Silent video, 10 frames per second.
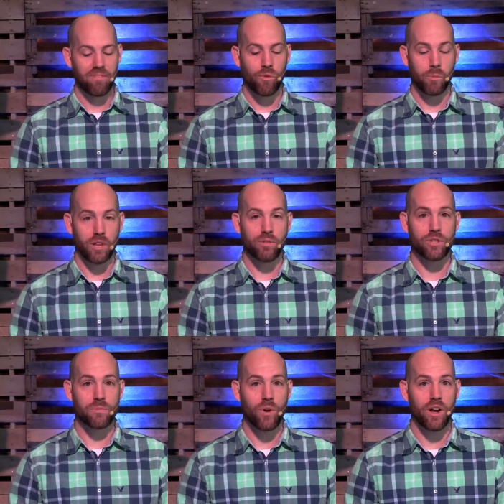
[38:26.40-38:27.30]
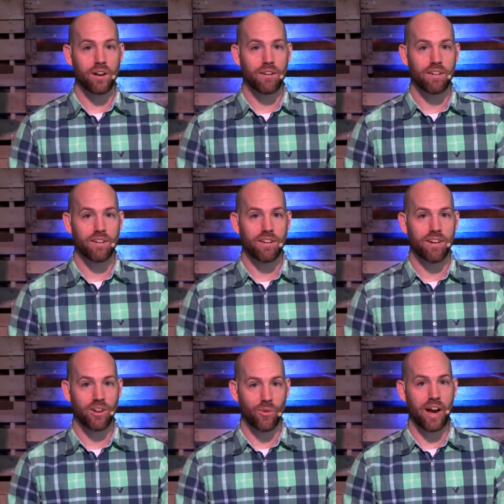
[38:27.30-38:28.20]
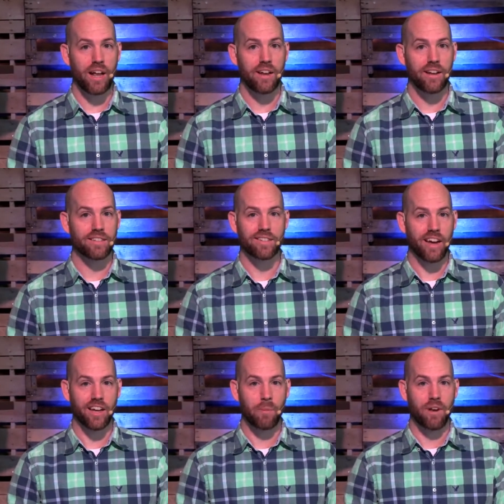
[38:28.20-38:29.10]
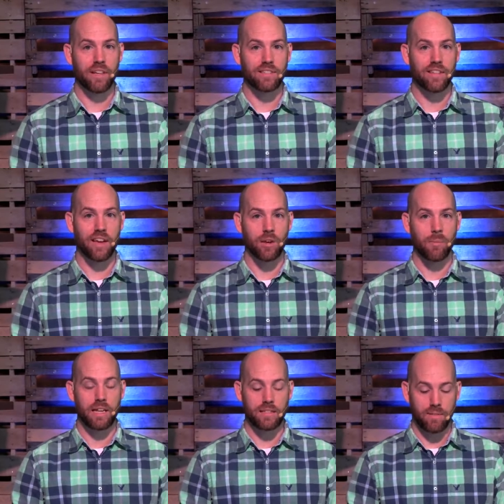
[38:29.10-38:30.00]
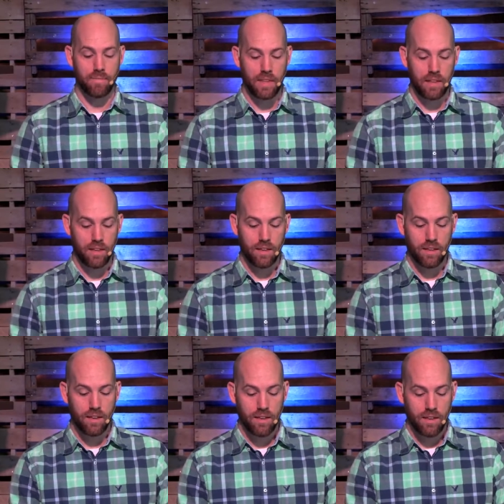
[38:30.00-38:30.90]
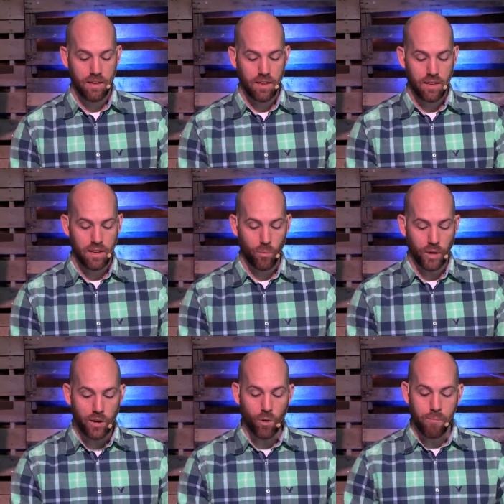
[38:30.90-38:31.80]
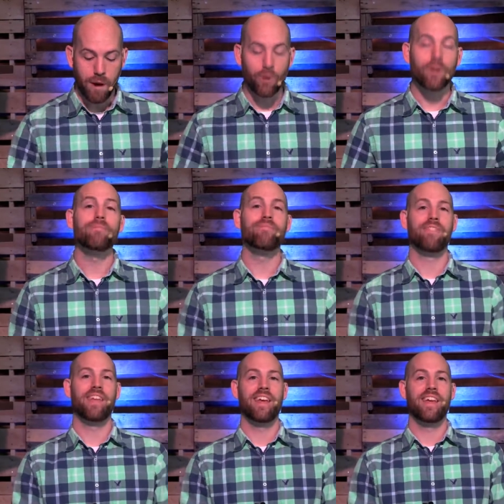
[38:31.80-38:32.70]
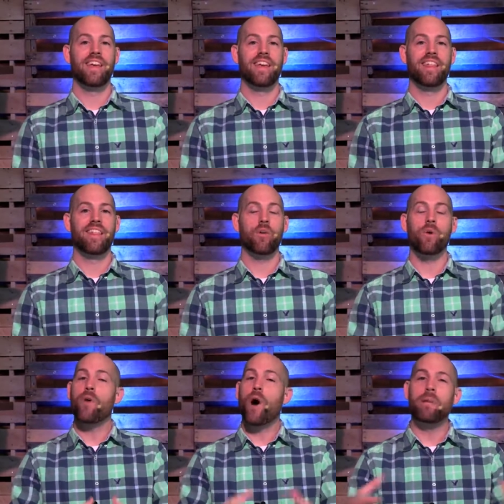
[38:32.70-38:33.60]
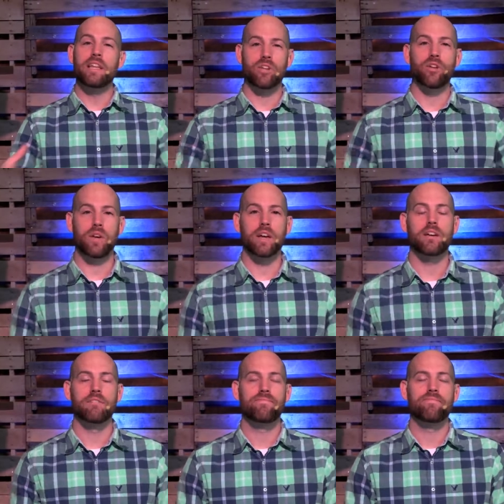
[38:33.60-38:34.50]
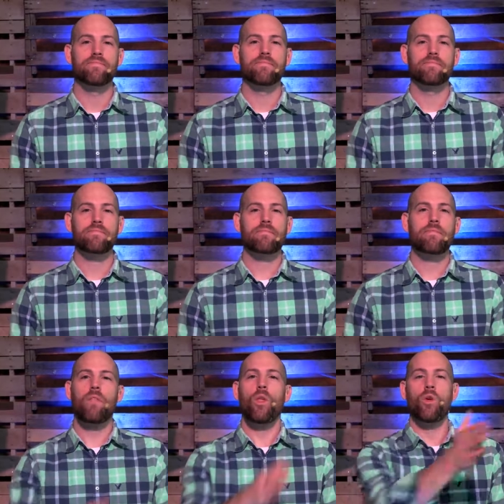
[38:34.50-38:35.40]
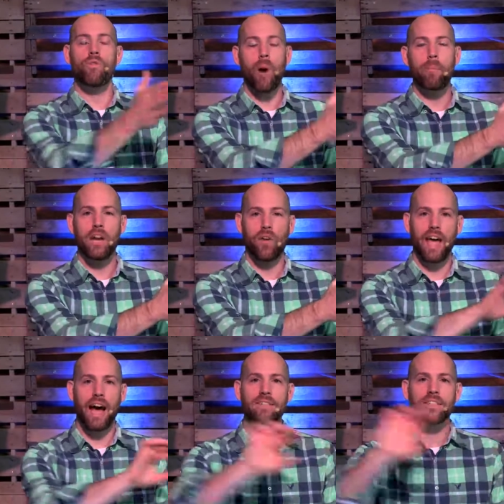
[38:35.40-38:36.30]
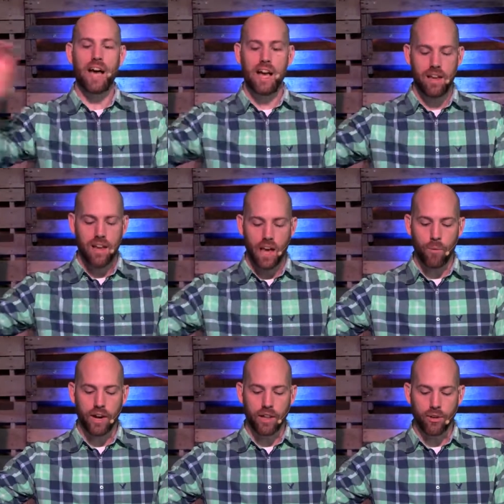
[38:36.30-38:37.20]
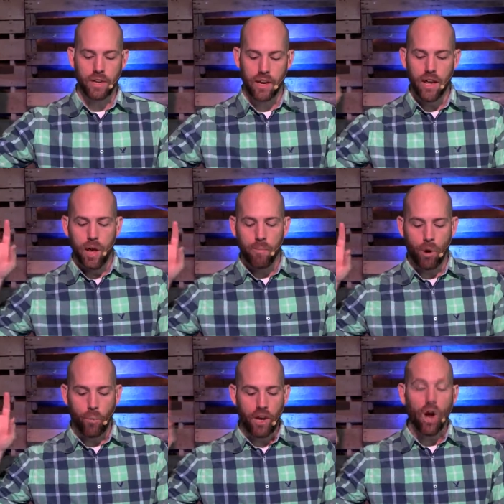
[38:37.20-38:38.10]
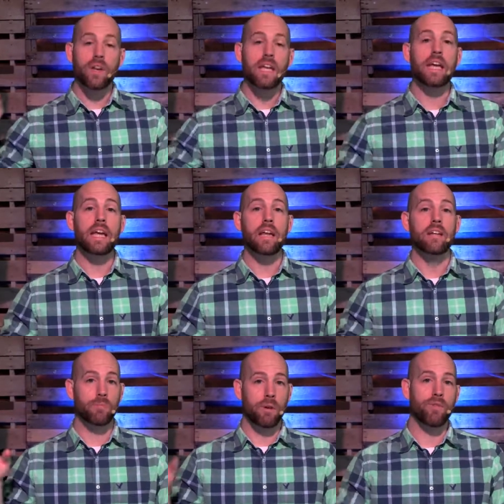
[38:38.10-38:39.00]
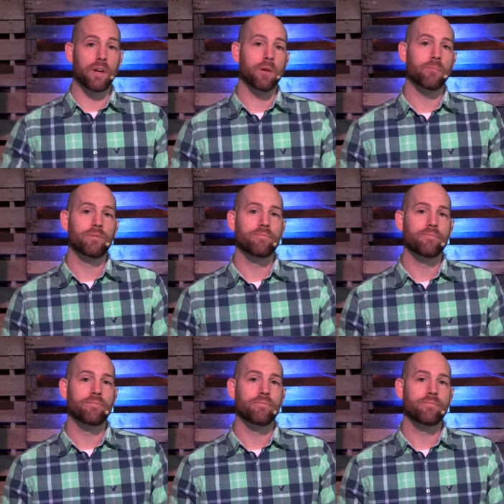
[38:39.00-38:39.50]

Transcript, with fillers: for believers this morning, you ready? This is not going to be this is not going to be easy. We need to remember that we've all been the eunuch. We've all been on the outside and ready to look in, but we all need to be Philip.